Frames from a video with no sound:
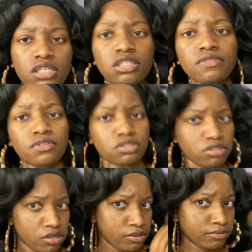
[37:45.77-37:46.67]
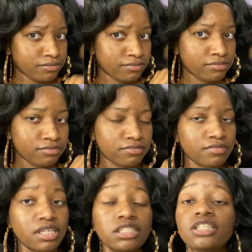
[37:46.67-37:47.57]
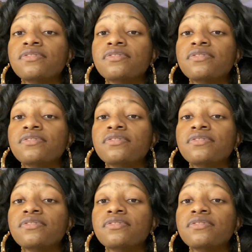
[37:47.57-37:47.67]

it's good for the soul it's